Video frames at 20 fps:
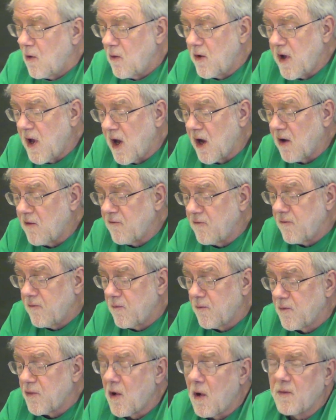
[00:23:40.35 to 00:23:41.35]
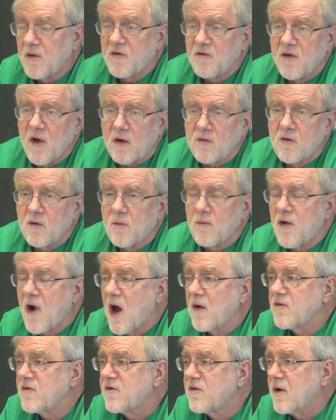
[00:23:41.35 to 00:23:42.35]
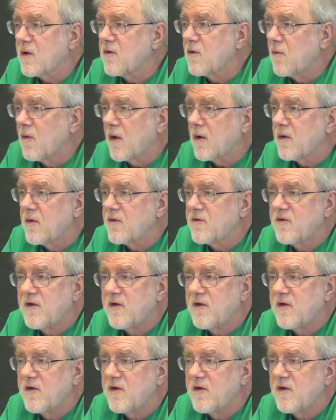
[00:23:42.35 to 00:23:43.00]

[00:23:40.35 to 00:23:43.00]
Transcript: We have public sector and private sector workers.